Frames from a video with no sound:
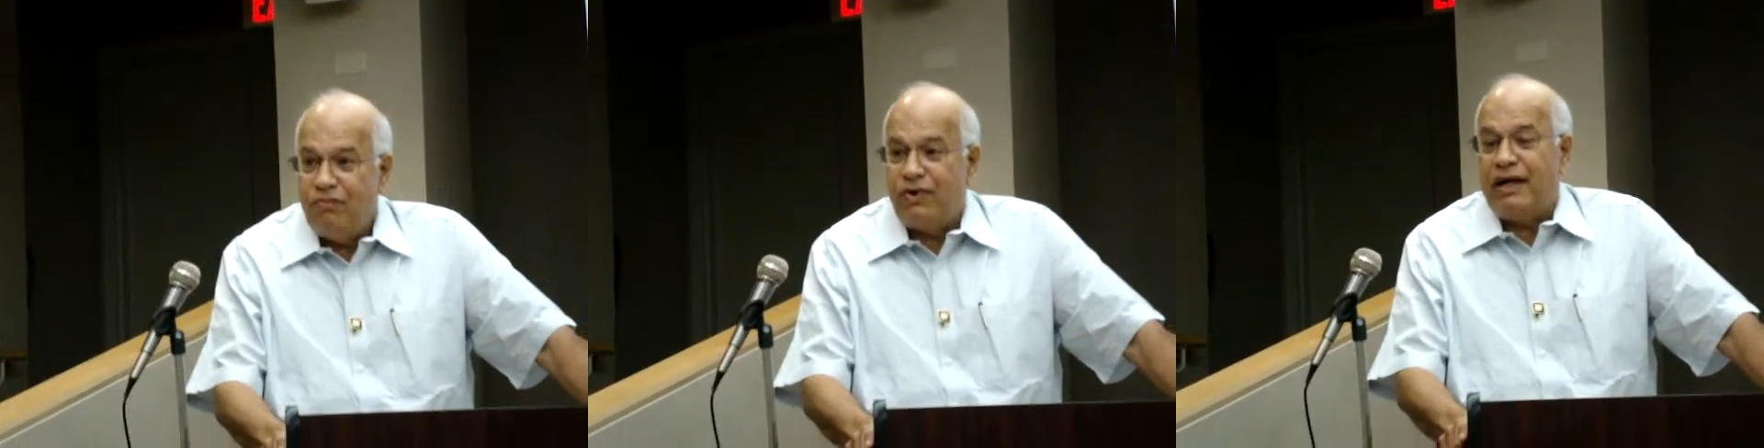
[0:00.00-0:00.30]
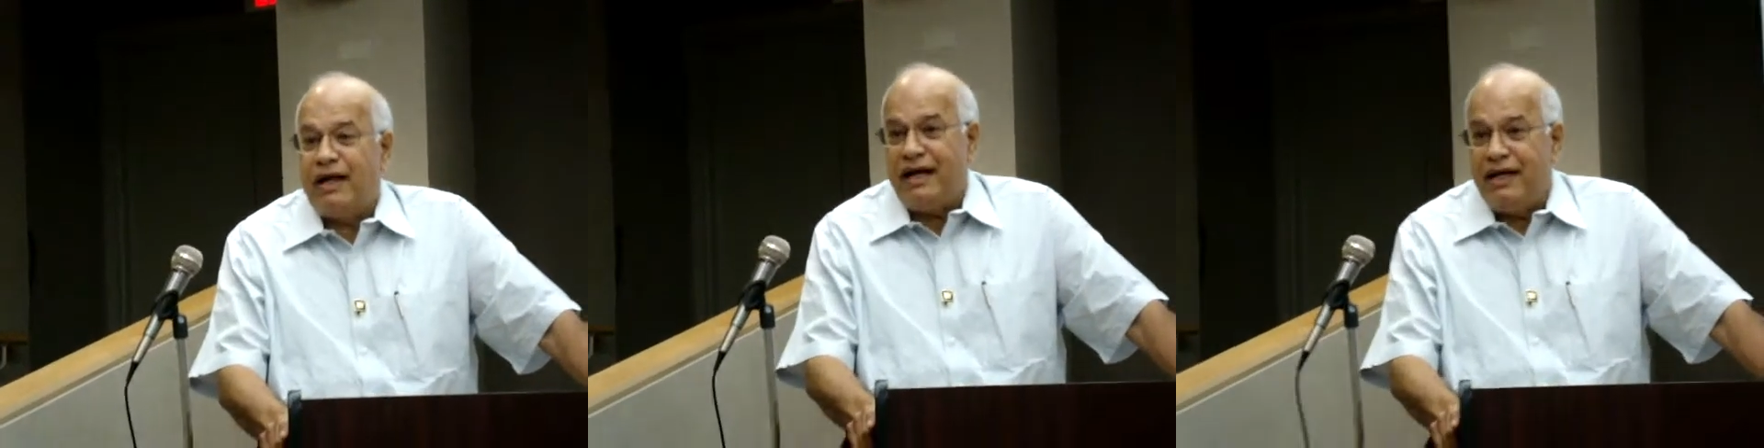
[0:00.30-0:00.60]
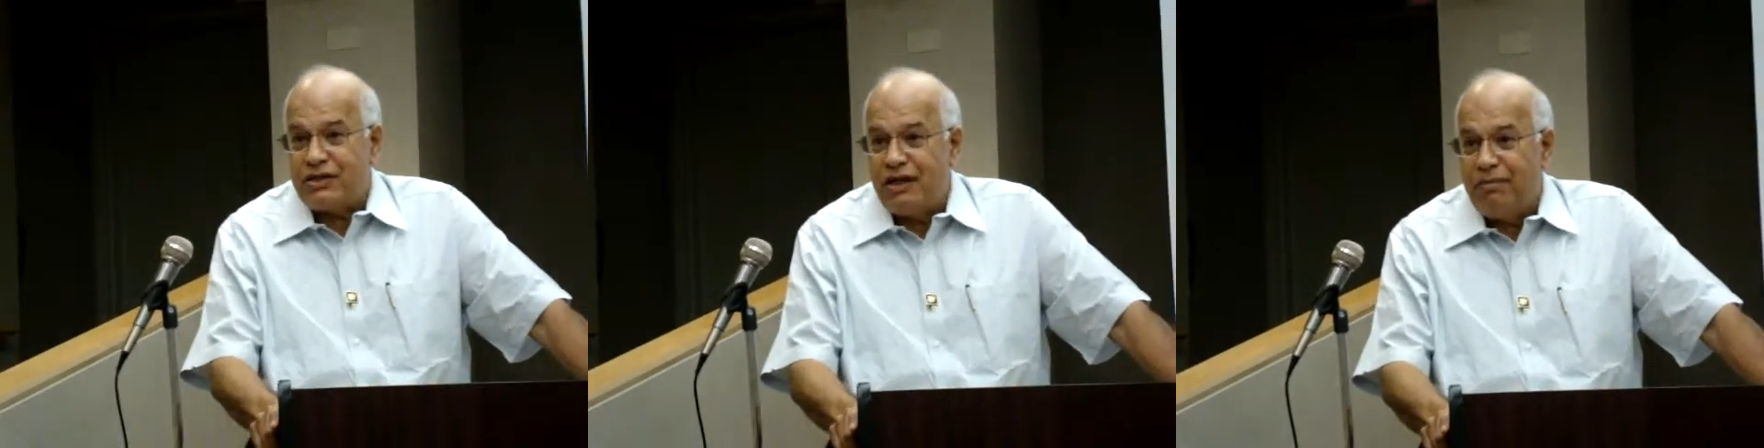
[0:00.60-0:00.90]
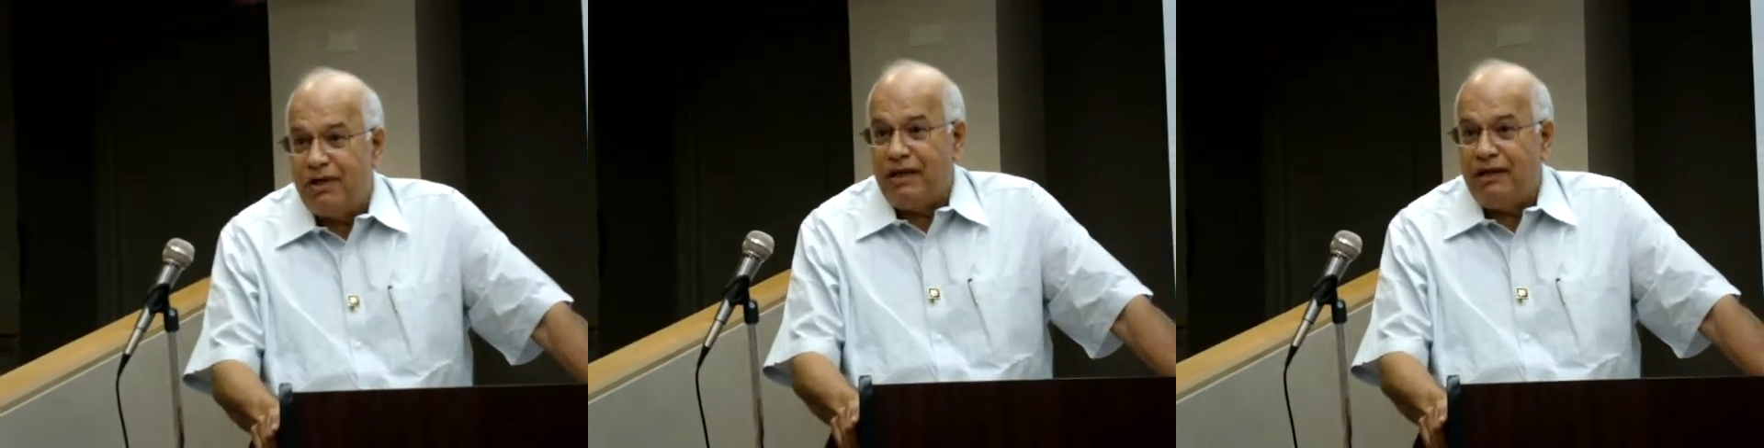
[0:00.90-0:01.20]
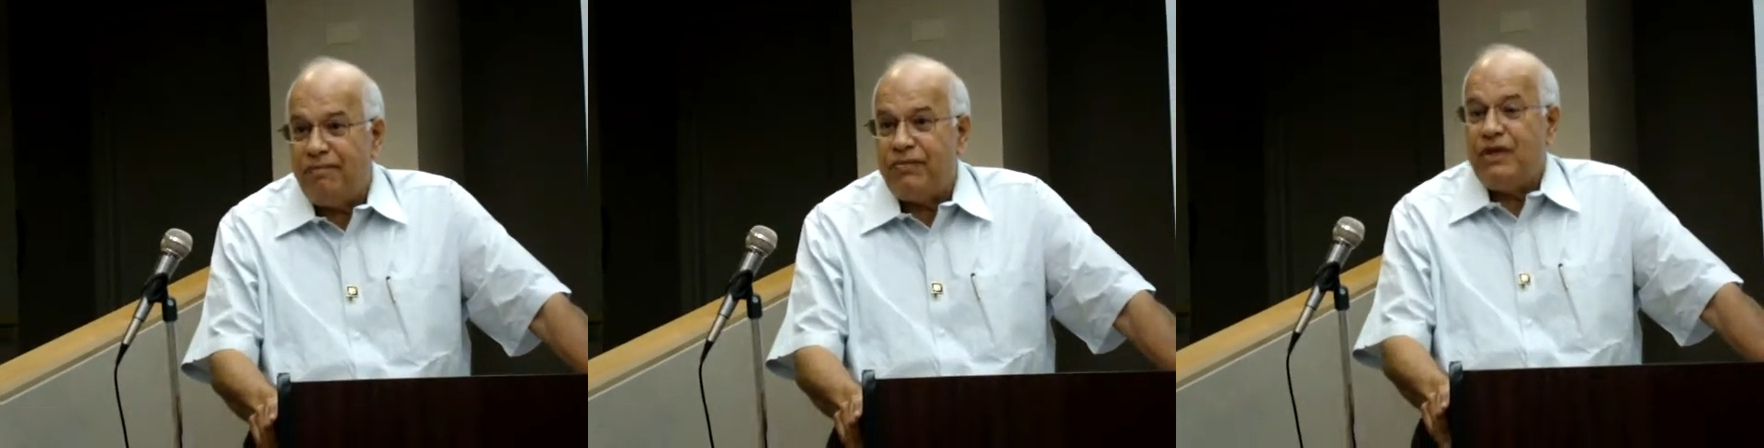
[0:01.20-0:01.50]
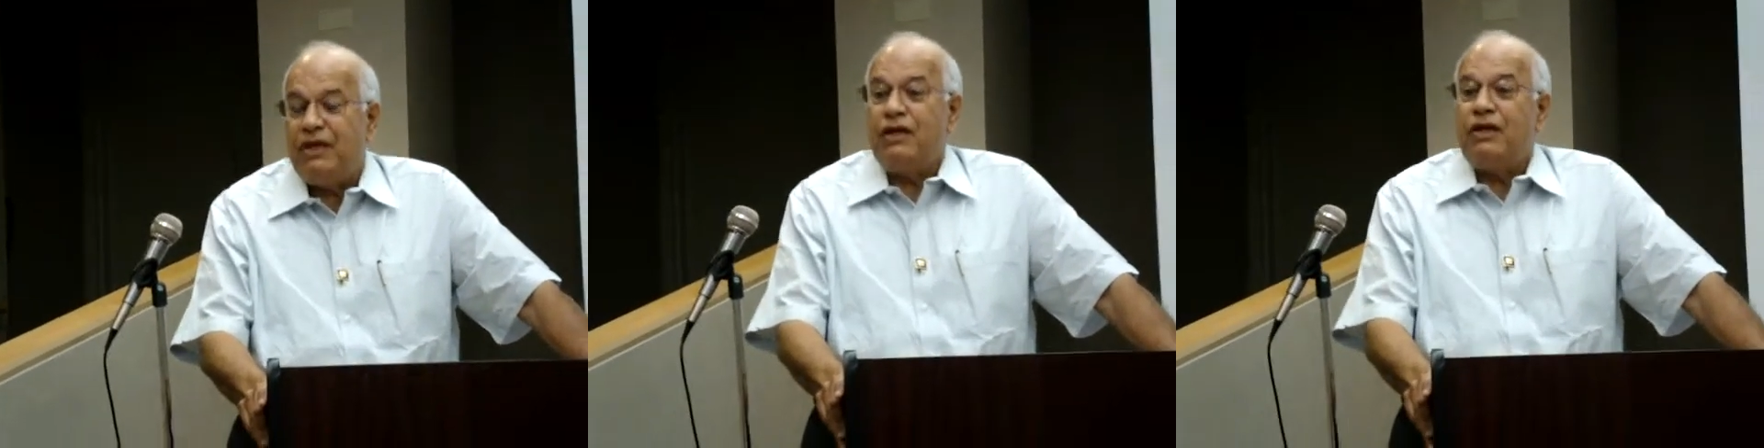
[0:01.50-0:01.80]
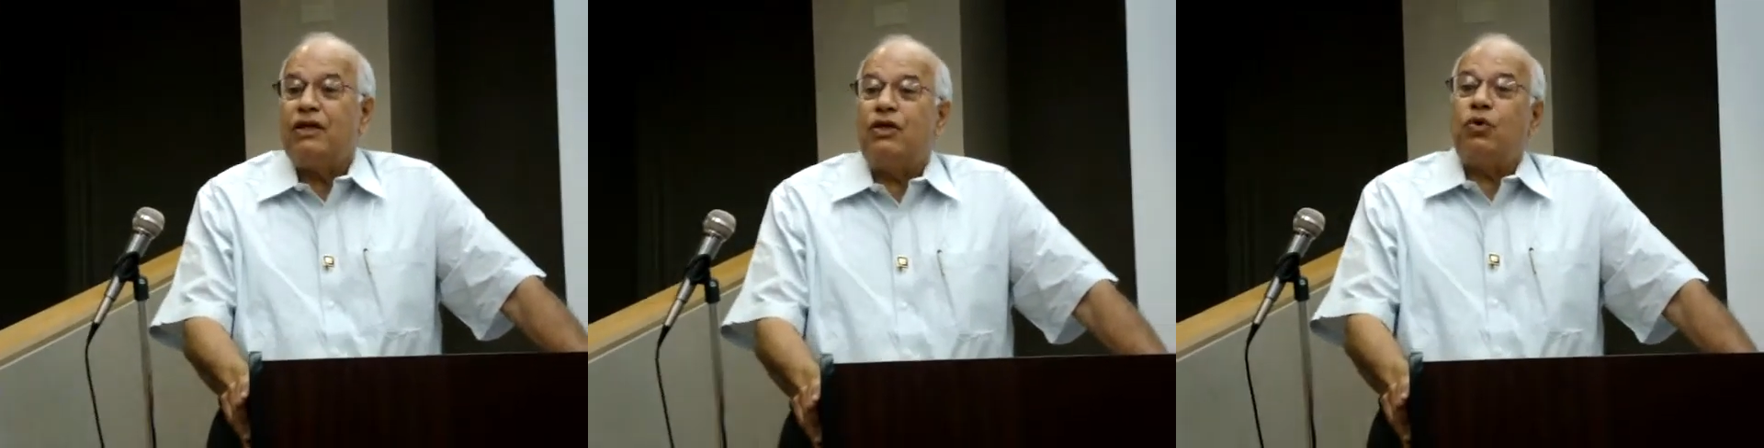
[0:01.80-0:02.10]
for additional money.
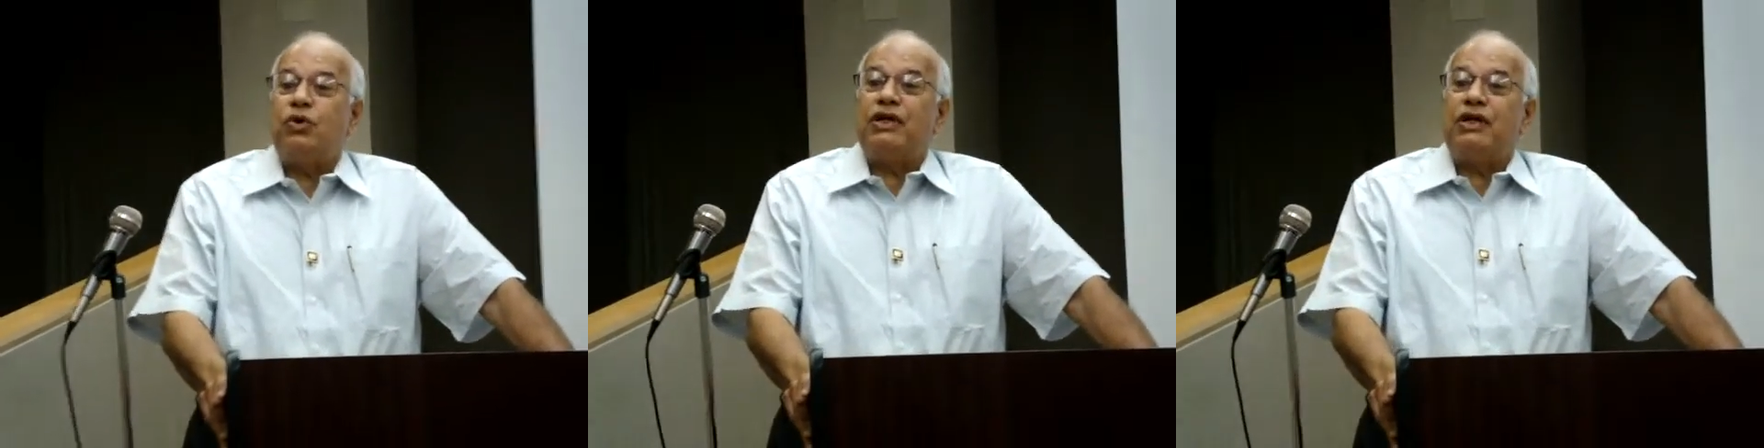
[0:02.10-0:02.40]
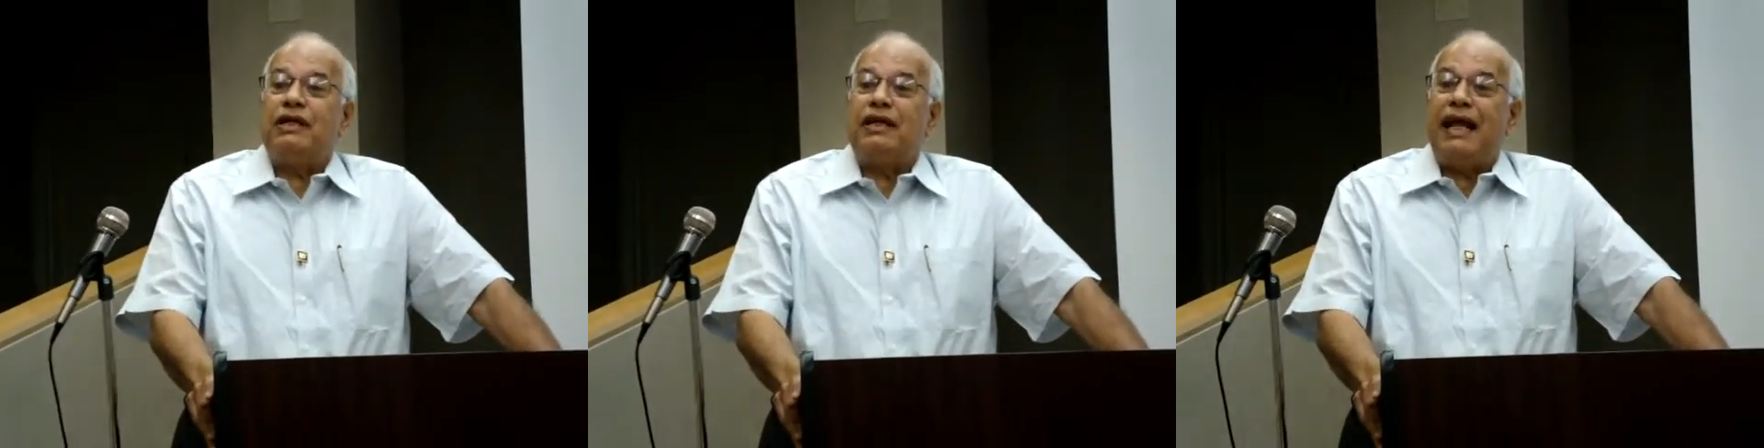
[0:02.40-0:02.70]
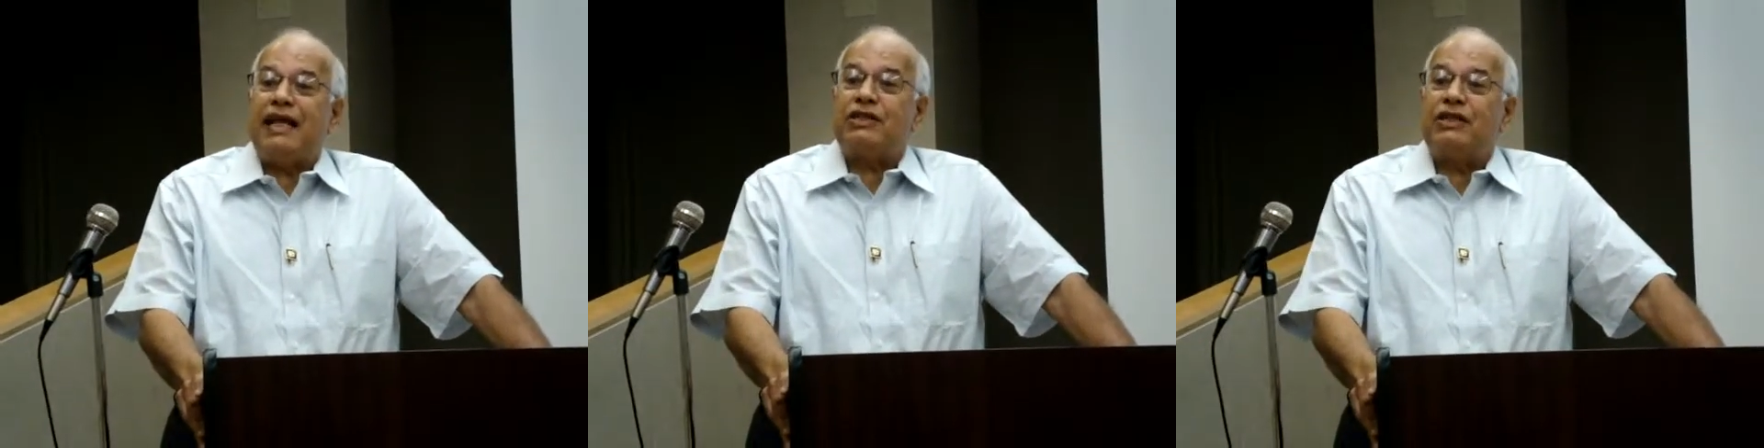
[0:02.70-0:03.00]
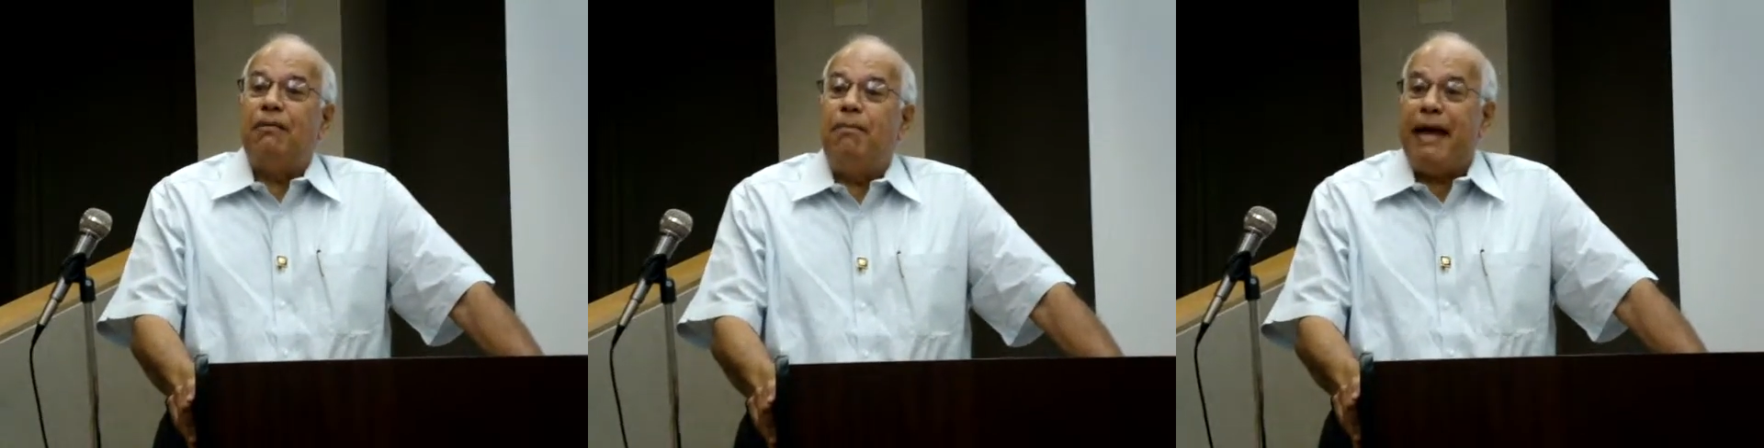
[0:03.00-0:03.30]
The Rotary International